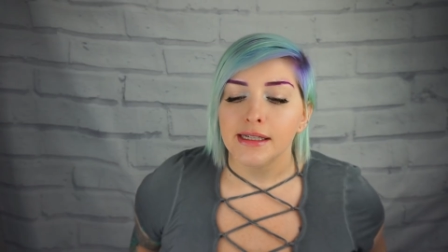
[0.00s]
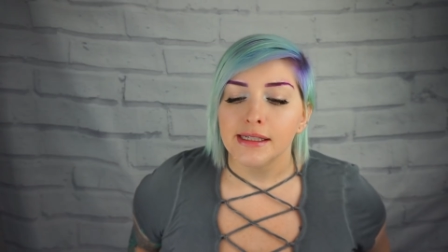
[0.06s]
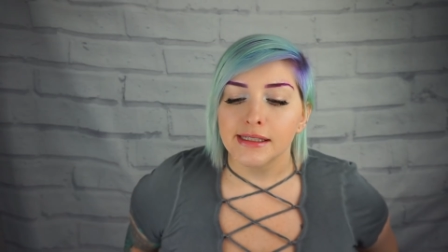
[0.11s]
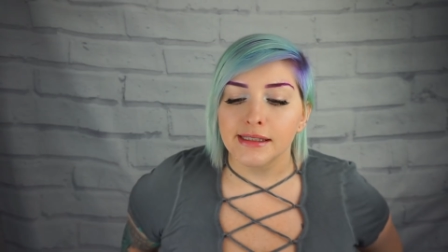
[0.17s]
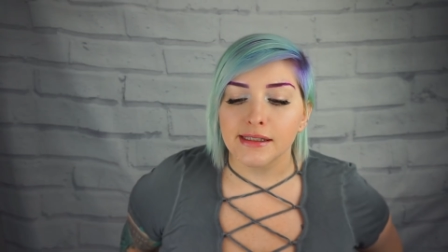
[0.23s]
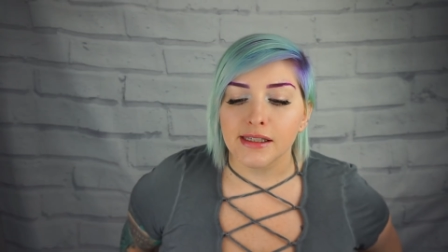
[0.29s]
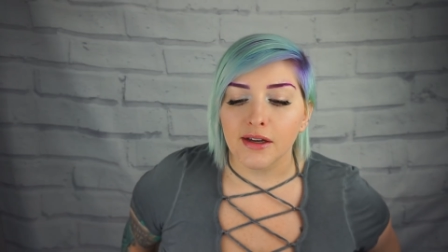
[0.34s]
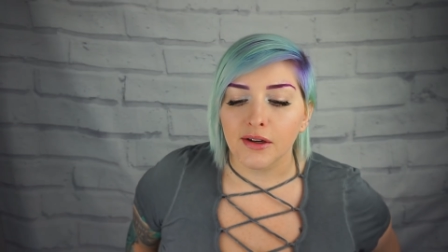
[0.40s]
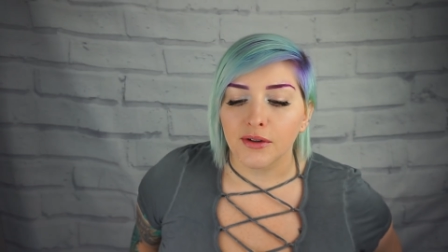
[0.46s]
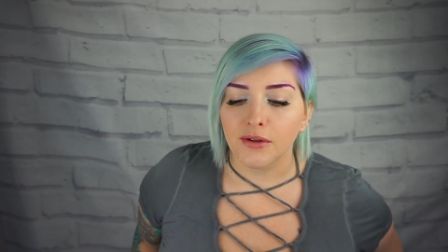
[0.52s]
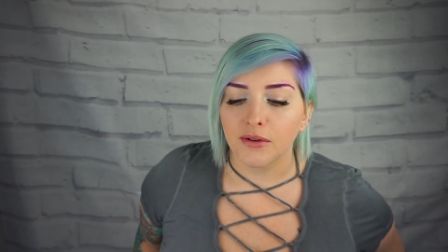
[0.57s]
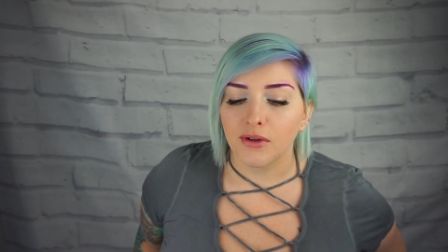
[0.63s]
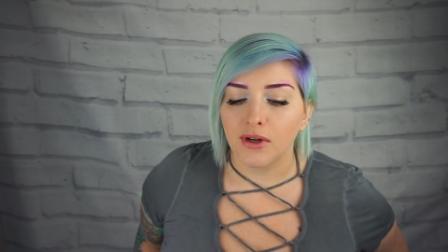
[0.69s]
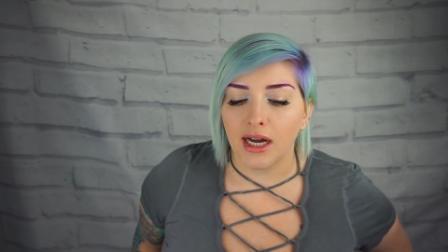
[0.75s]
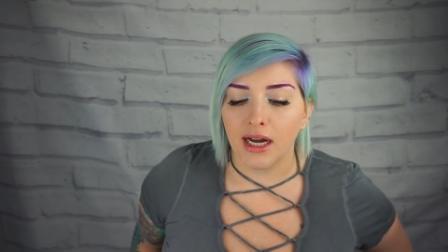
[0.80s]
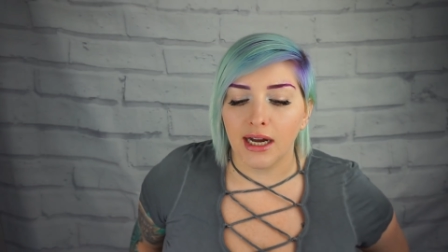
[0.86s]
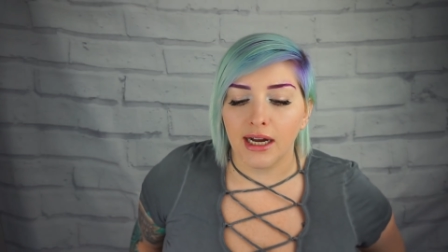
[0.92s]

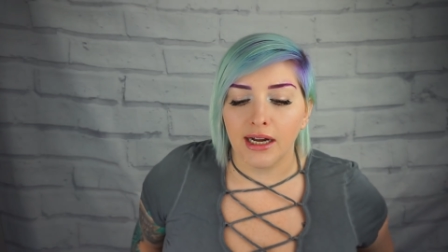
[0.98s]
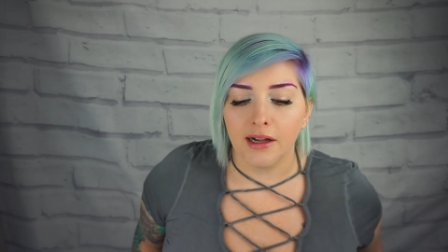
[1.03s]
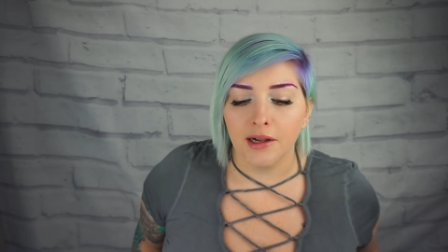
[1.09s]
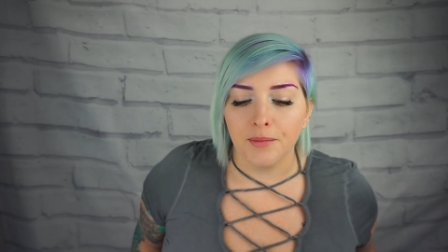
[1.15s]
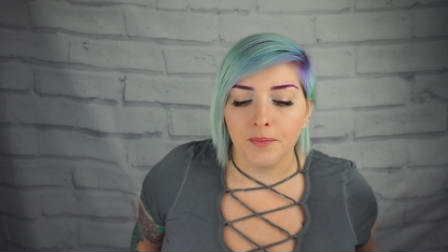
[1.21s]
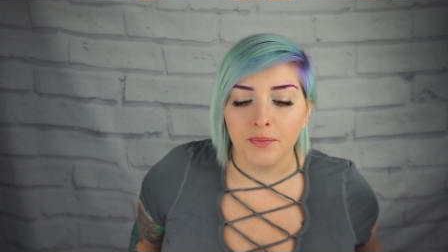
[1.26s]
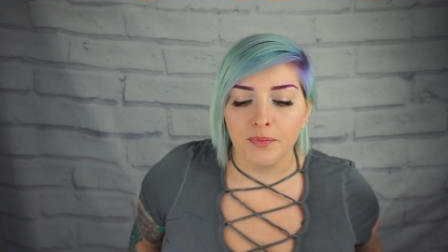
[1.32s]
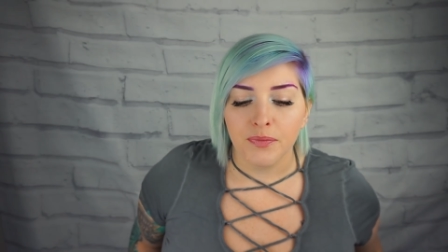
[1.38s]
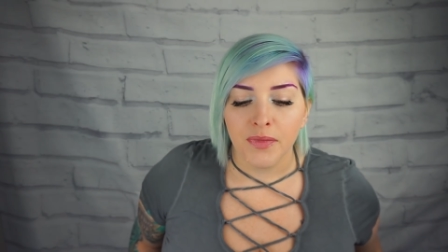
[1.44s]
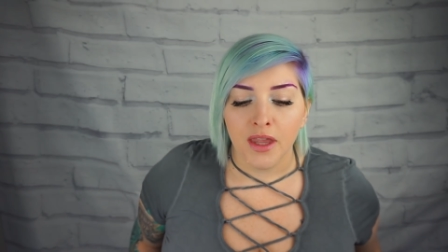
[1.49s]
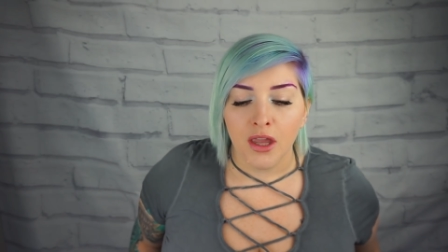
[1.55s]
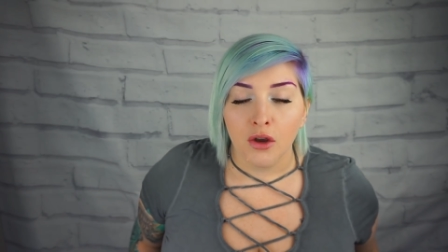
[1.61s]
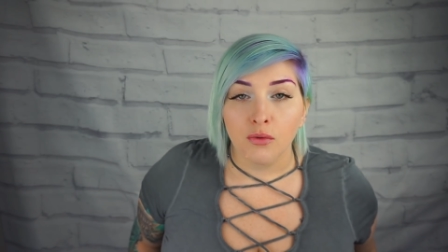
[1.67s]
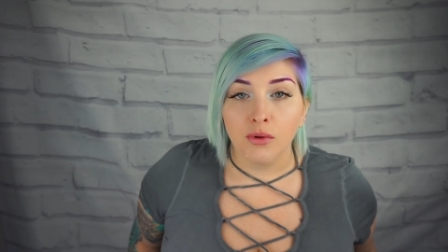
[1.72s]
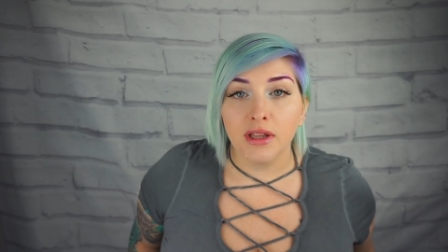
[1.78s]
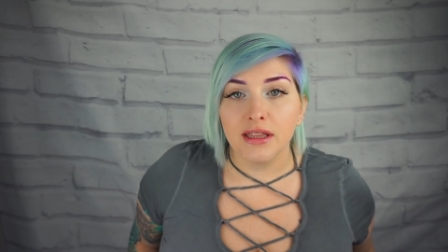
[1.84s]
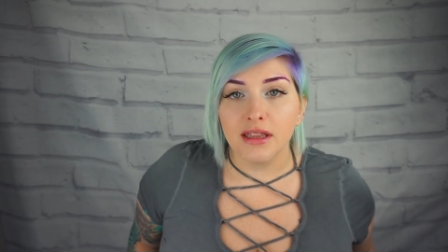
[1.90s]
So
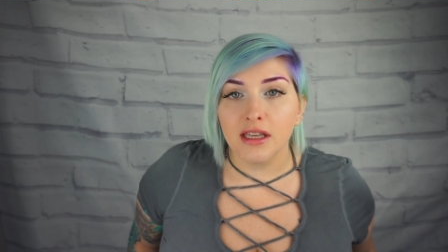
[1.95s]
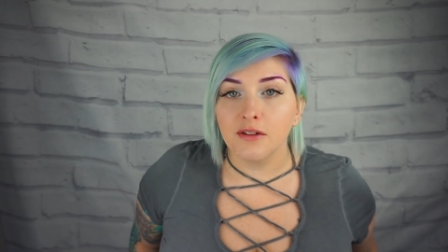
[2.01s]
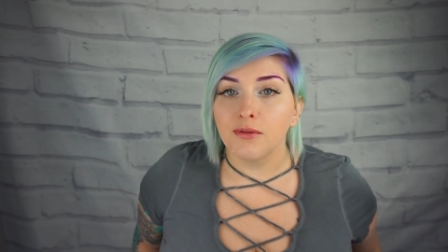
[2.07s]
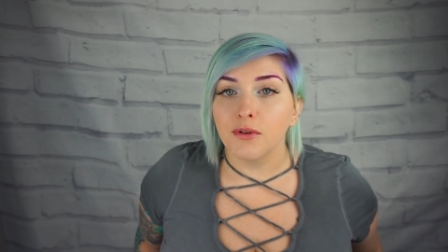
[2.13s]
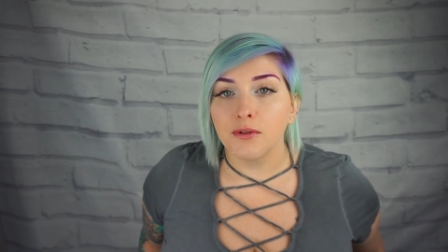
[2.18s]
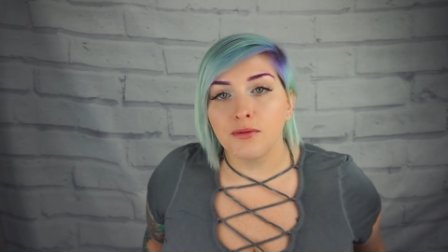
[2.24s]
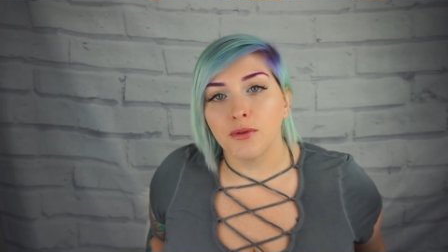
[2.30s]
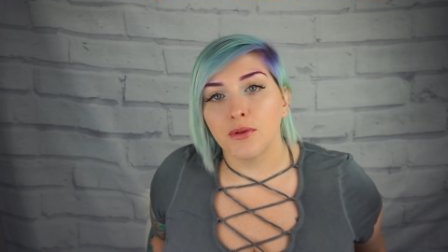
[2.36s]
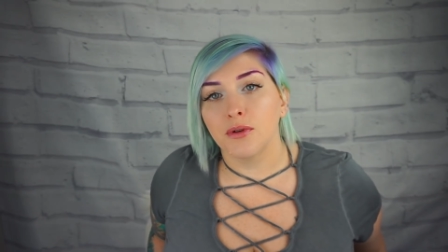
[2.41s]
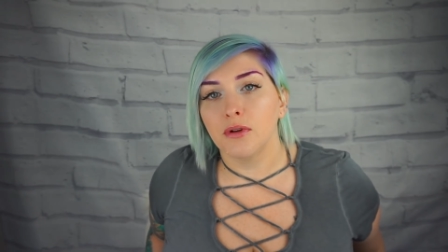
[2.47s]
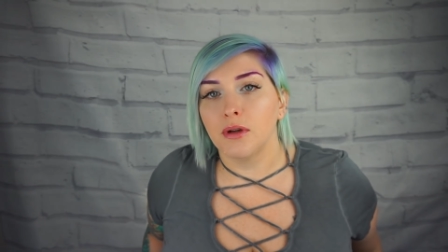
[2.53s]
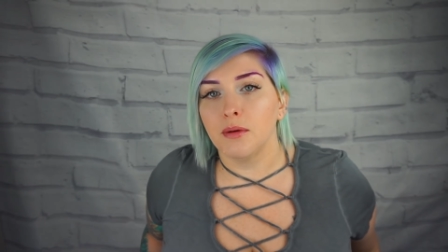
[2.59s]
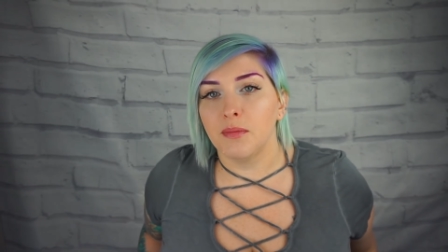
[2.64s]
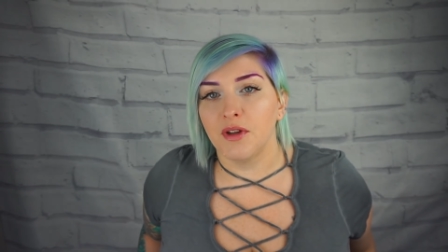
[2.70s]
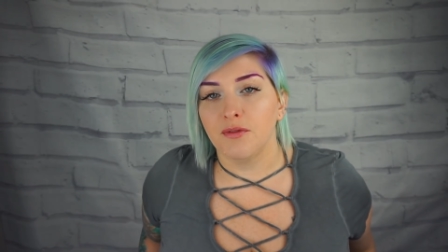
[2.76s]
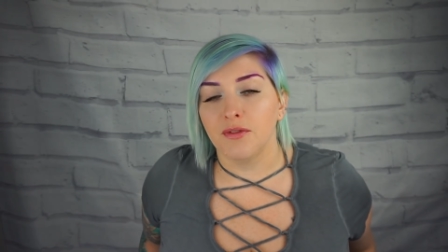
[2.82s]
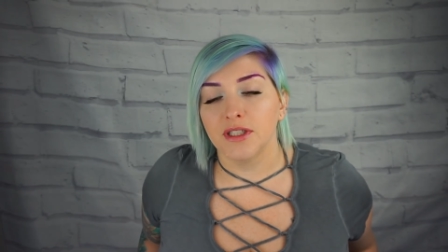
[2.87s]
really thankful for
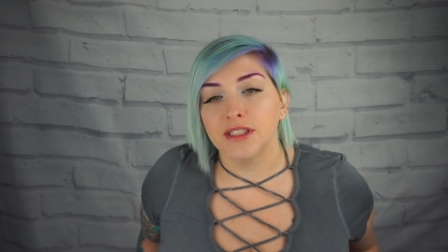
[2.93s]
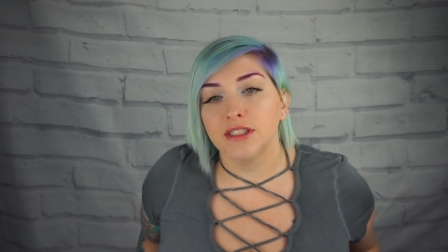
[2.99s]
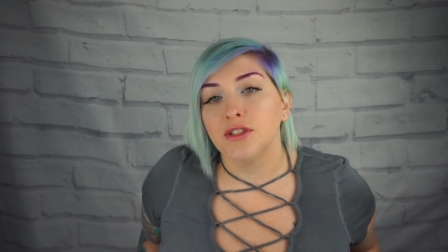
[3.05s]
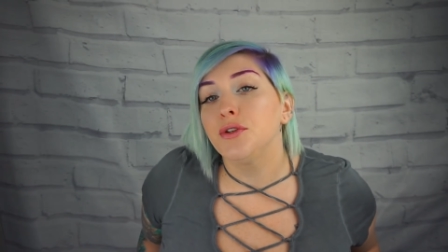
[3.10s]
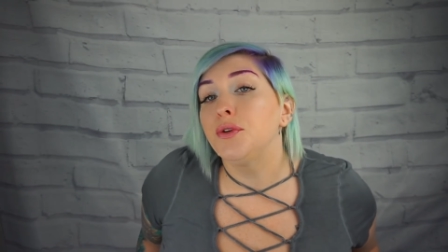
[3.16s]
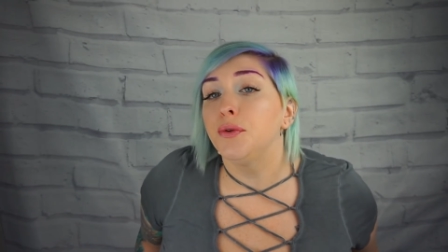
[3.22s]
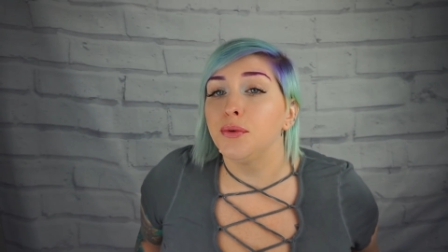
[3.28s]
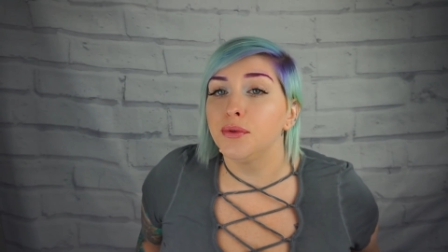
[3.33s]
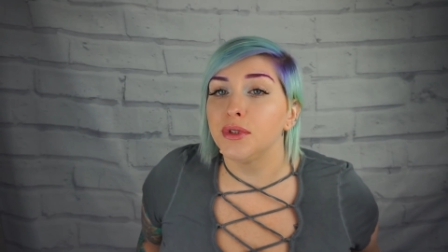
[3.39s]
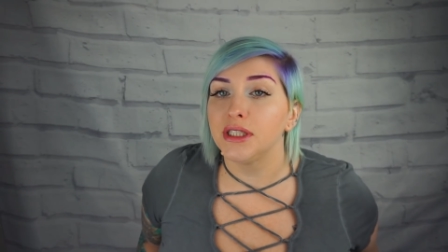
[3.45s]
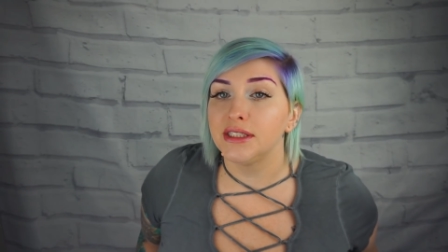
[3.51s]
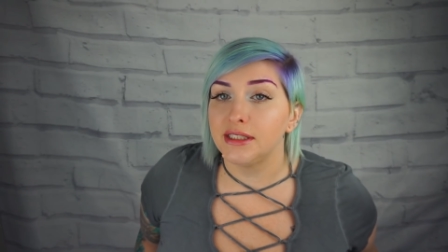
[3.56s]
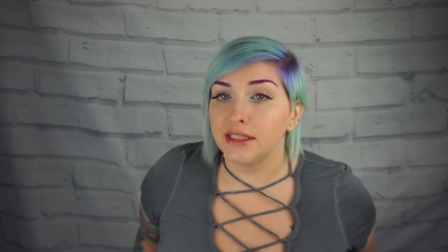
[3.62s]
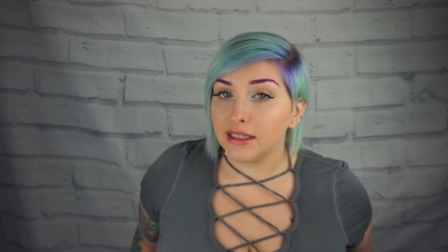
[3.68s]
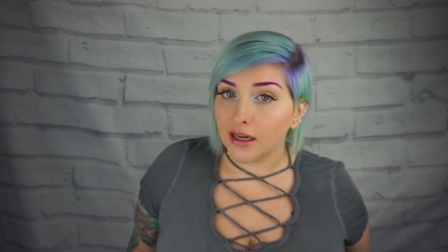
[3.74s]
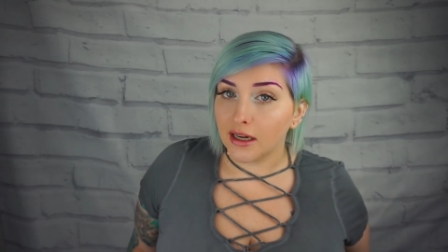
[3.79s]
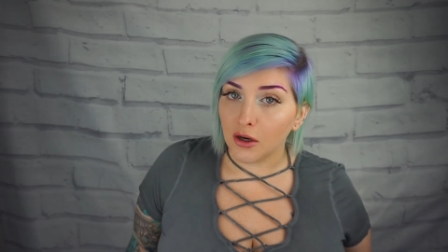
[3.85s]
my friends who
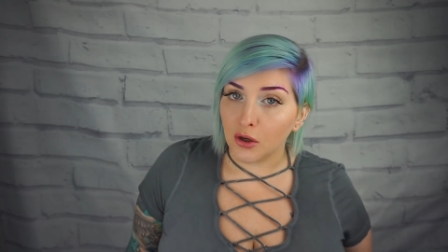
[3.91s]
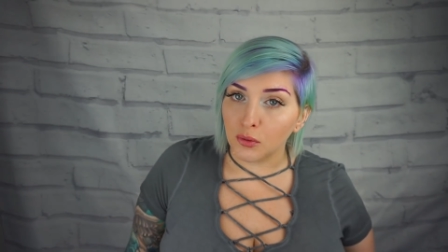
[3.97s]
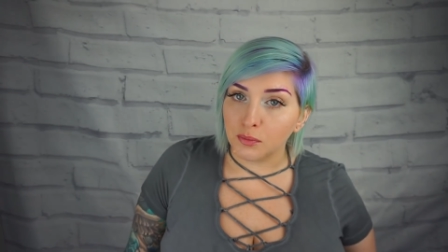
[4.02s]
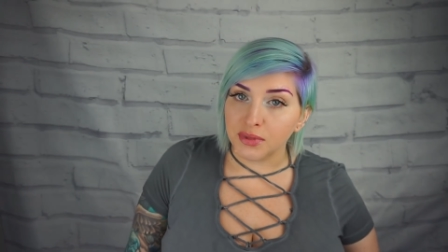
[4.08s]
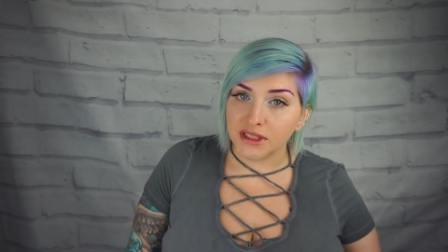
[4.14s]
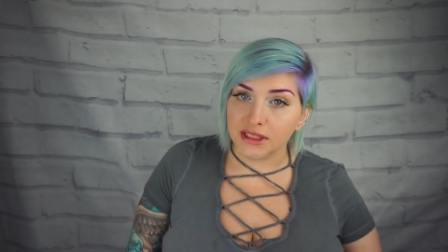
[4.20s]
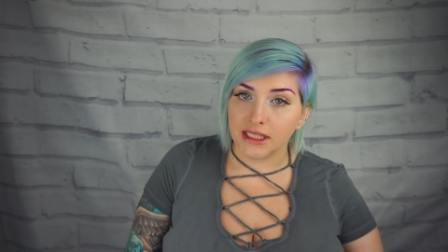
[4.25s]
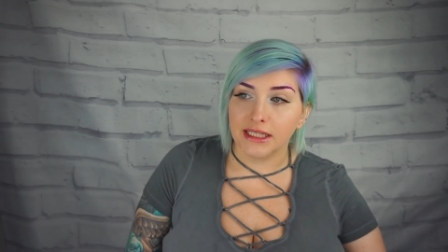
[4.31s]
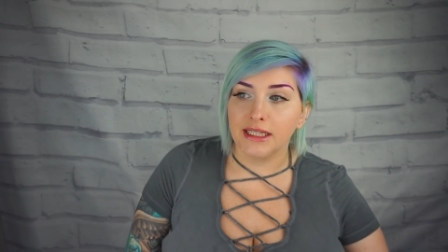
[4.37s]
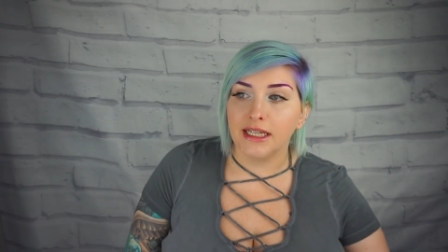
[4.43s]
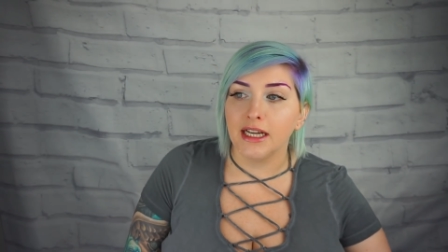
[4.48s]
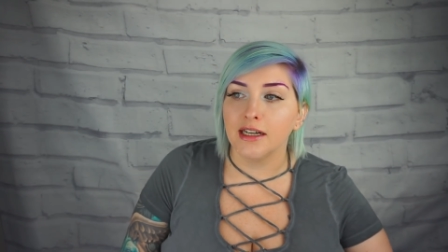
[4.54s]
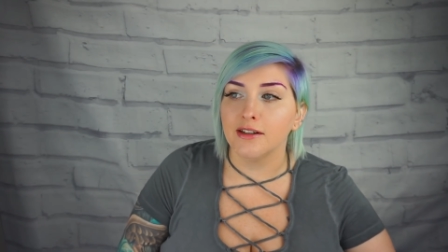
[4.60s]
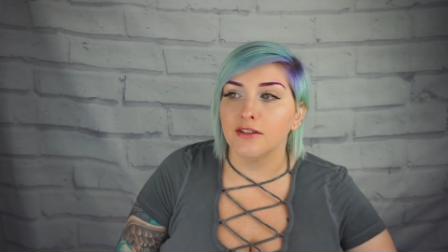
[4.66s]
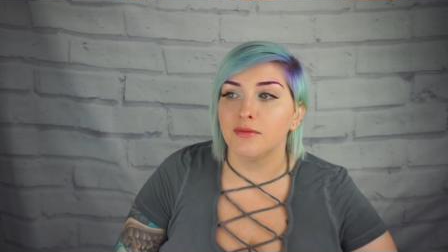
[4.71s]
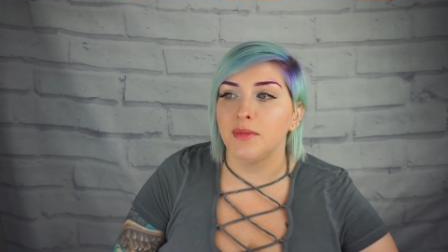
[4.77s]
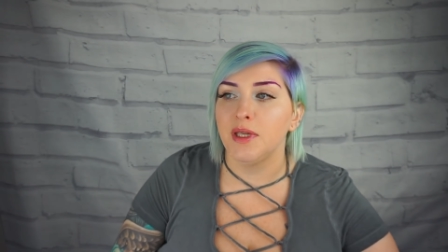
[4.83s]
did help take
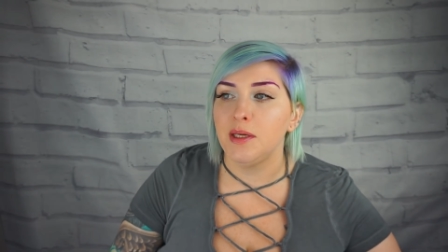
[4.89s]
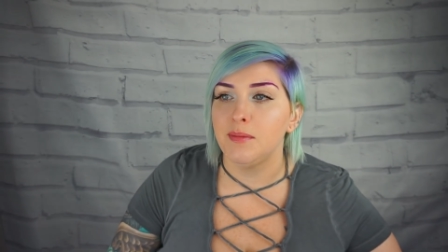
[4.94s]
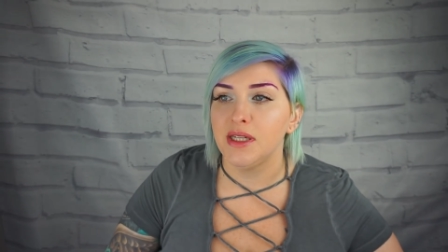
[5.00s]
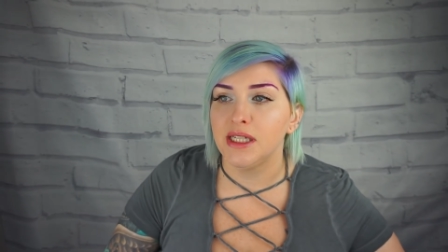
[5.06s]
care of me,